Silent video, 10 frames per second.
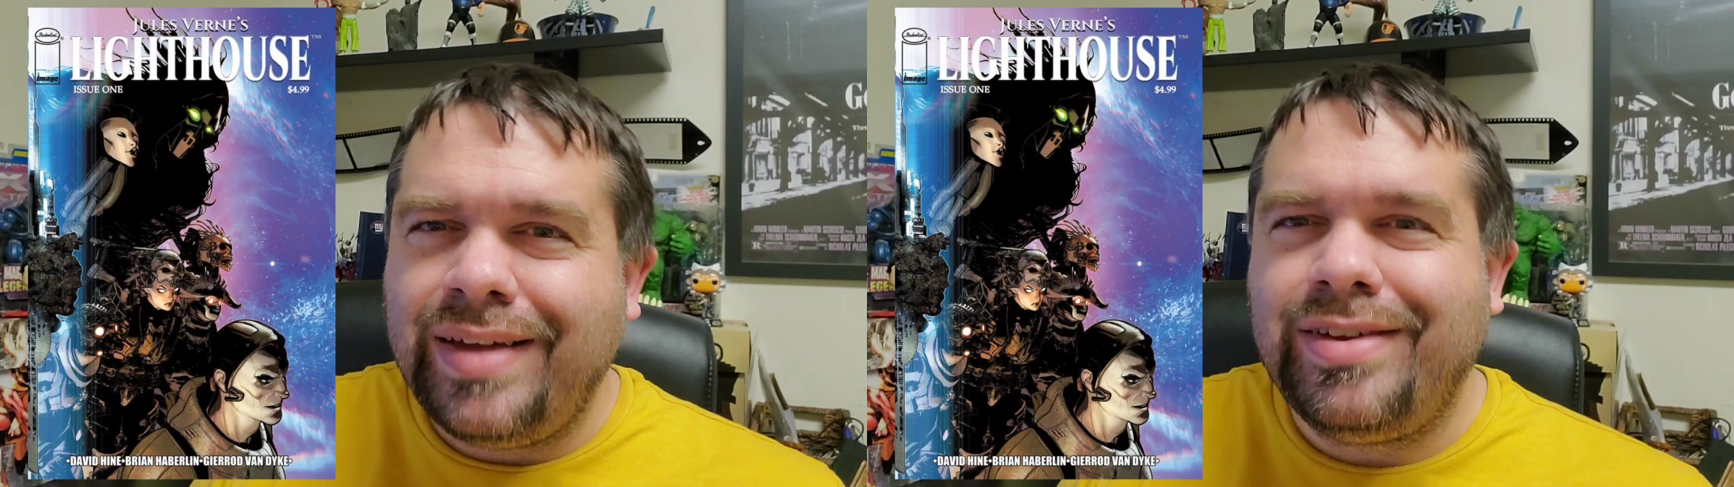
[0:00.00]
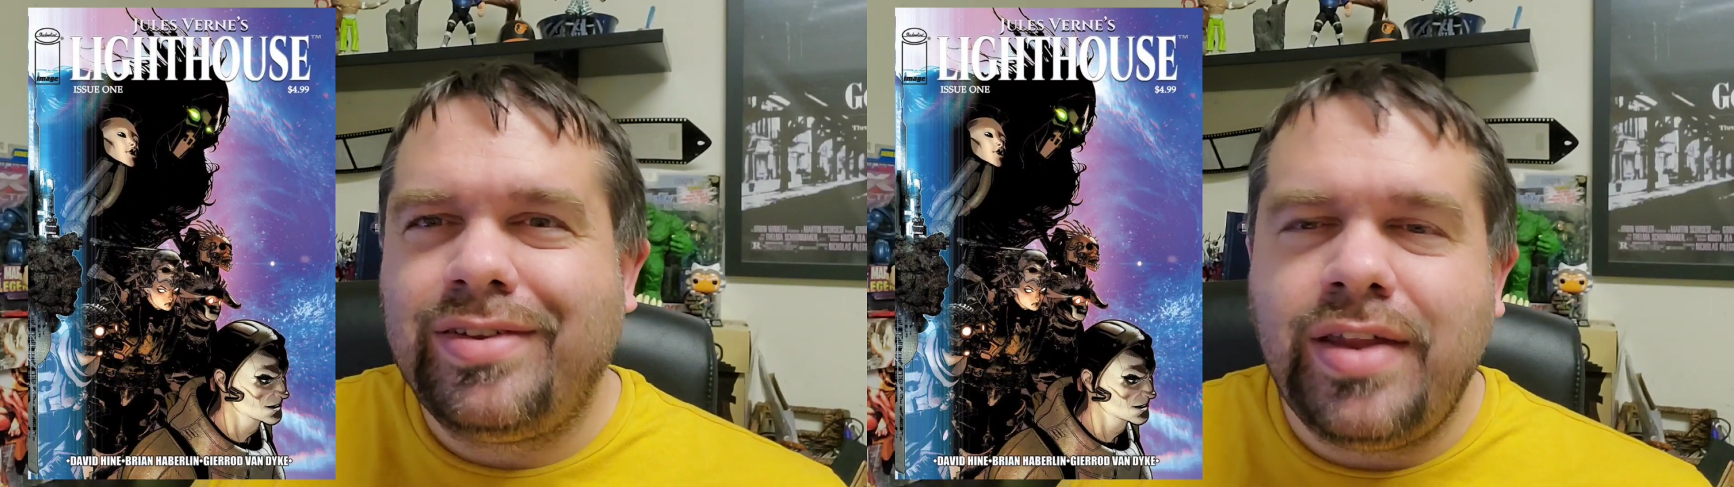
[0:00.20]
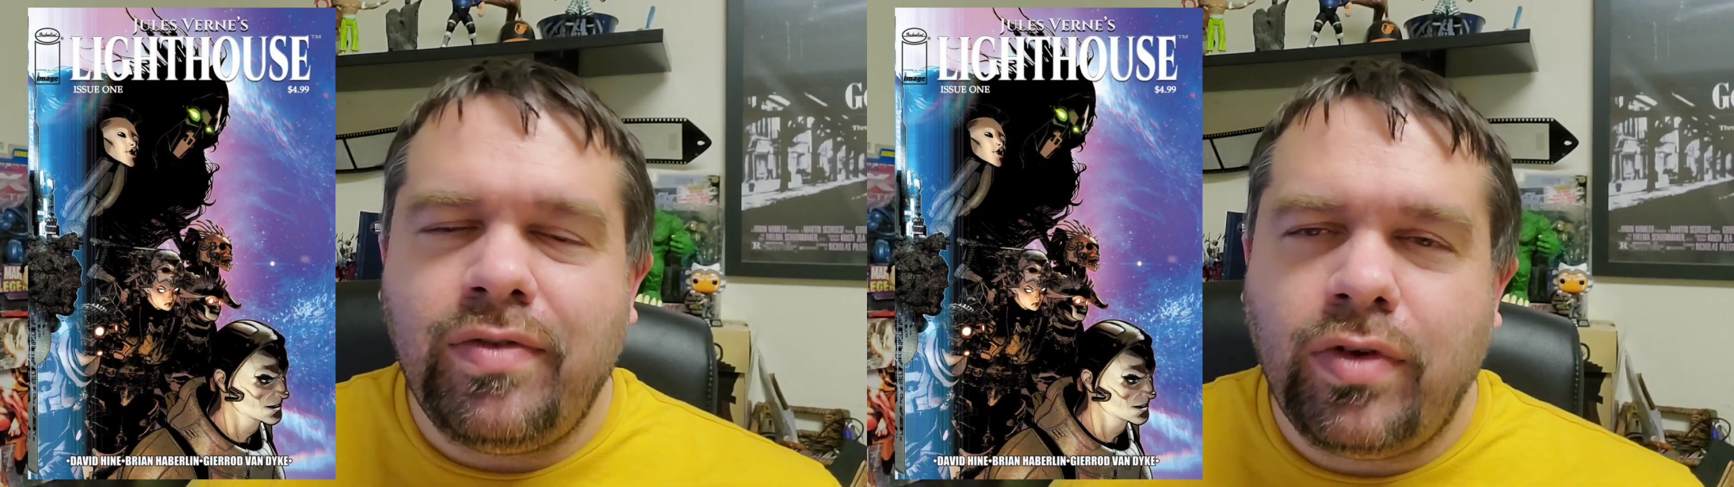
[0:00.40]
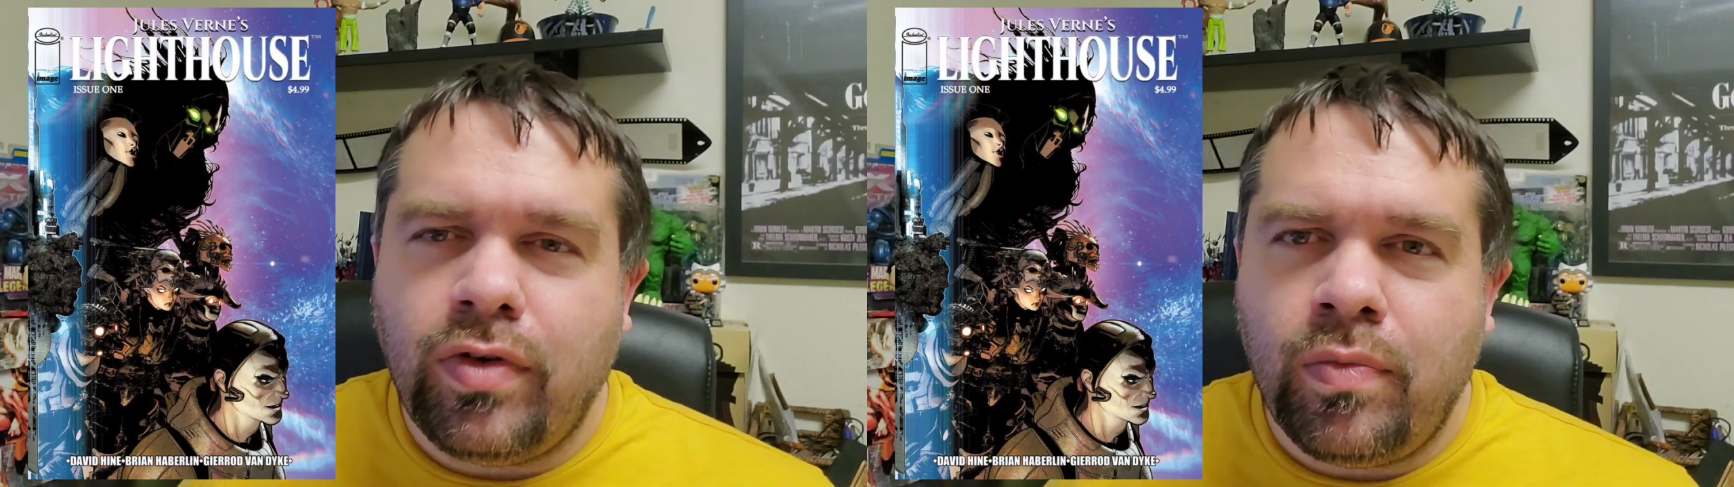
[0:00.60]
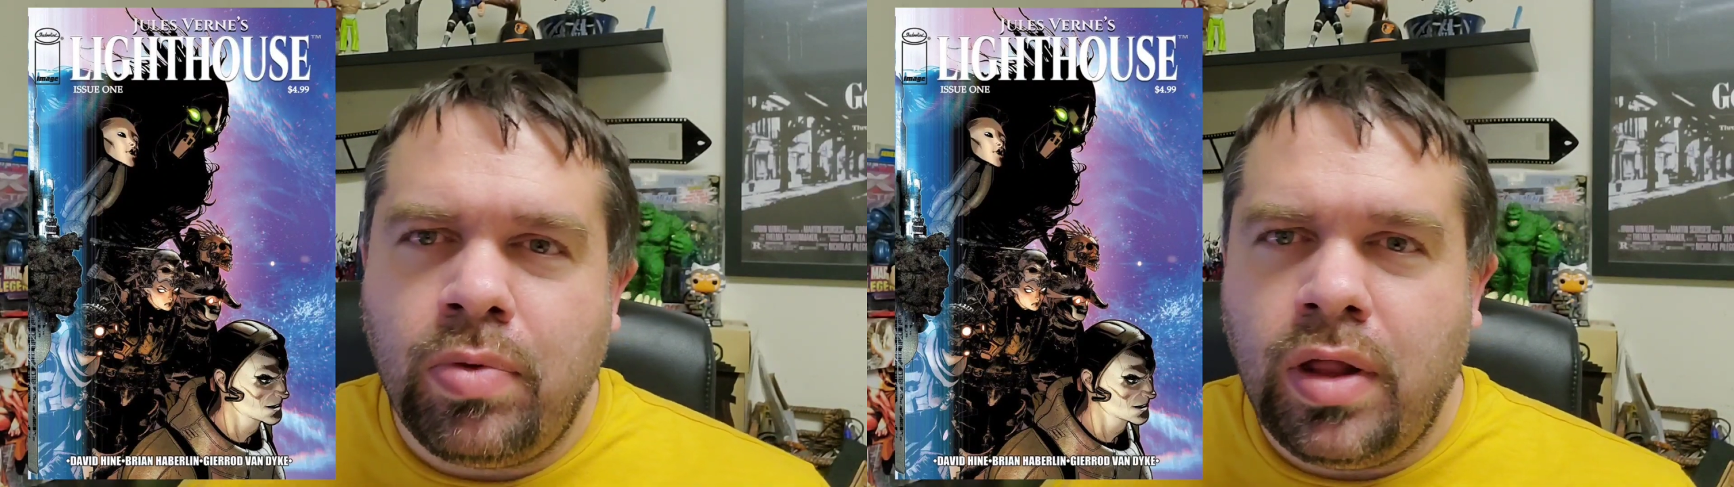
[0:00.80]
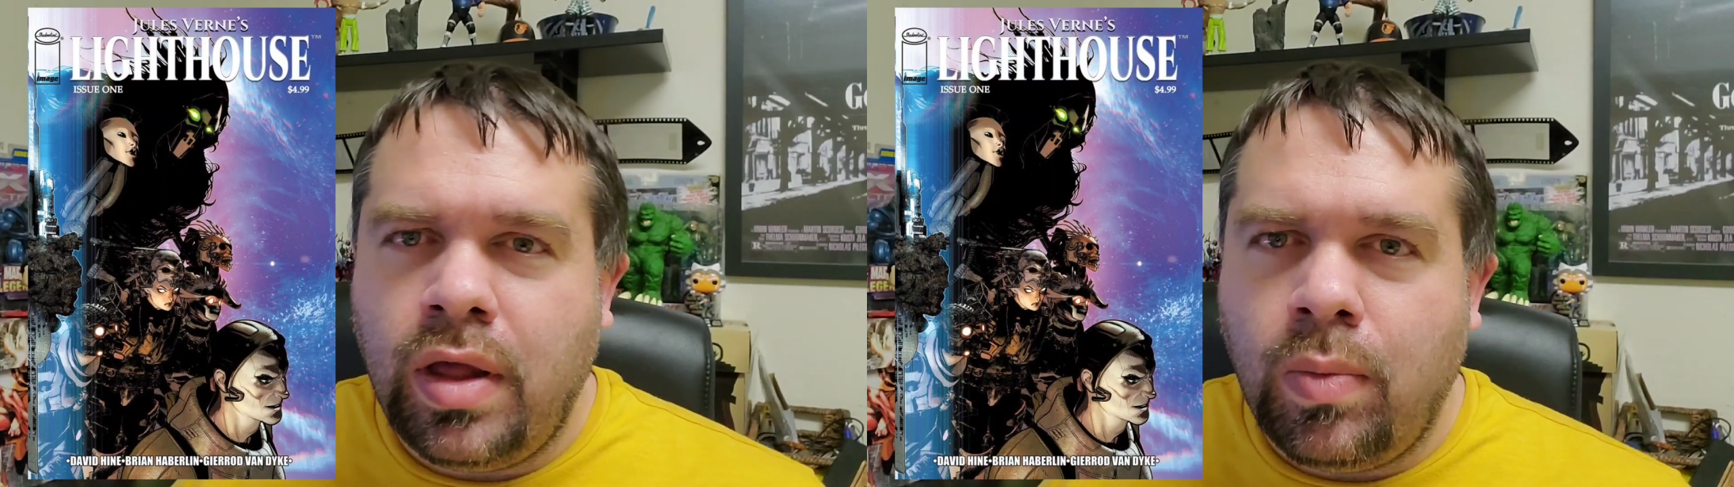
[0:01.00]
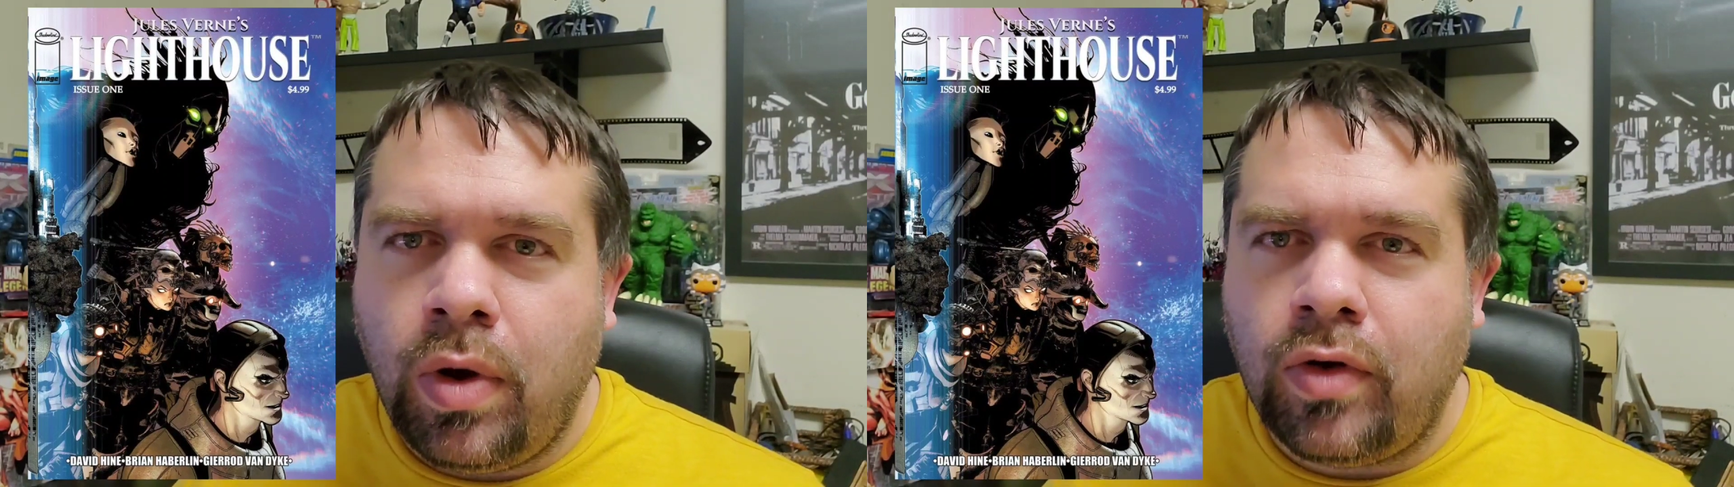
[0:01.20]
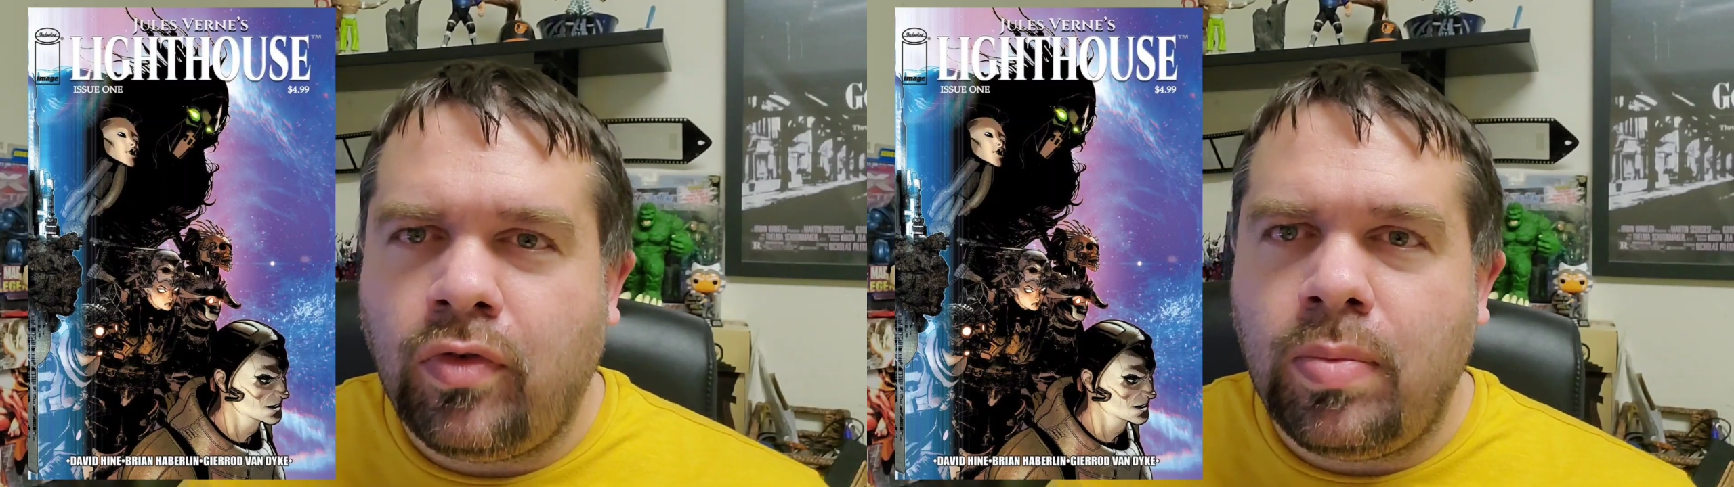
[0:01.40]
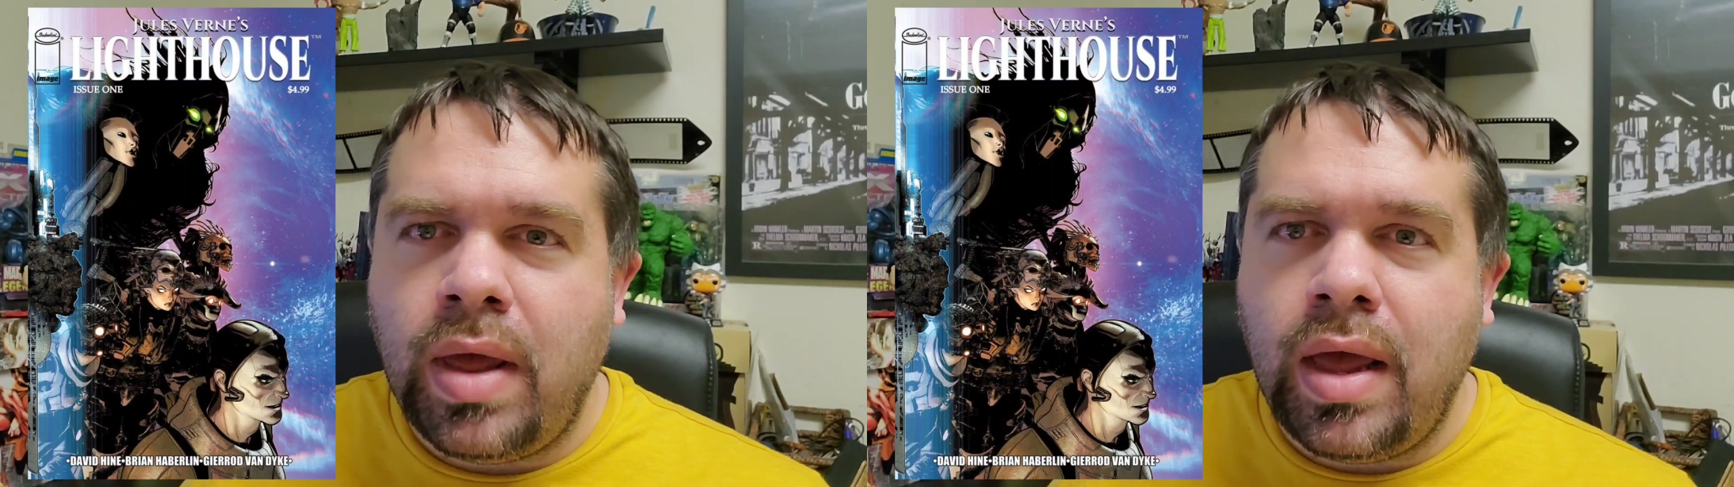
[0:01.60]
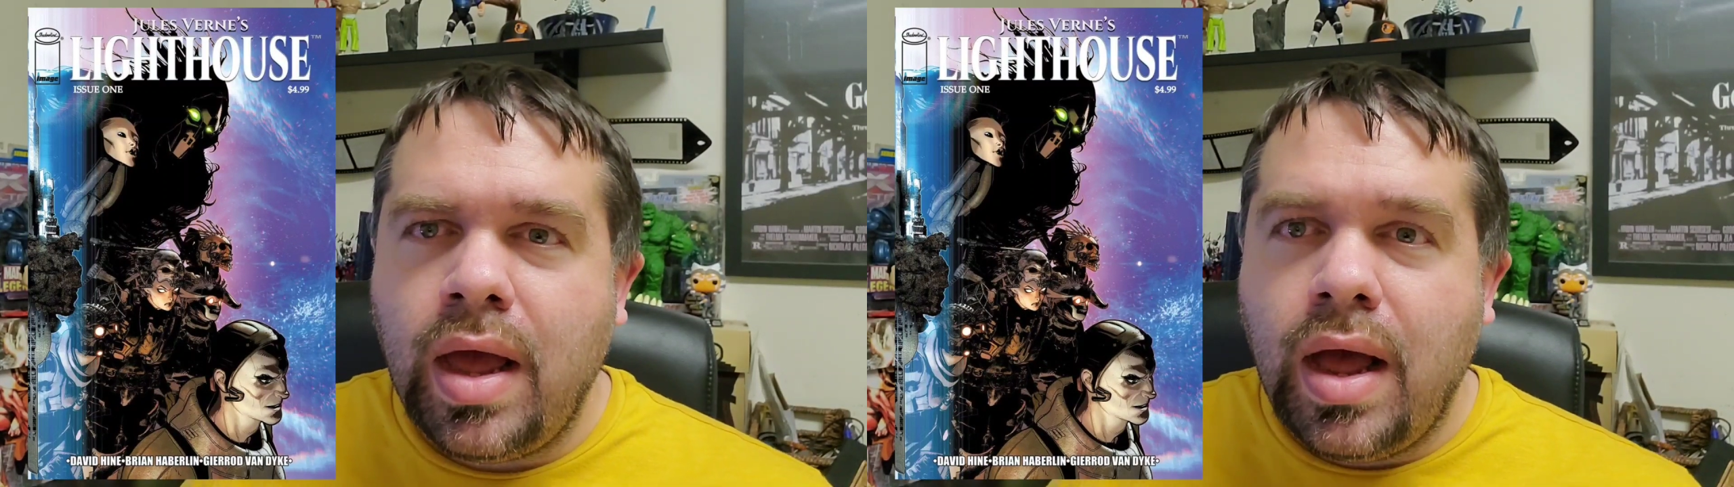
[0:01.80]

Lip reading: It just never completely worked for me.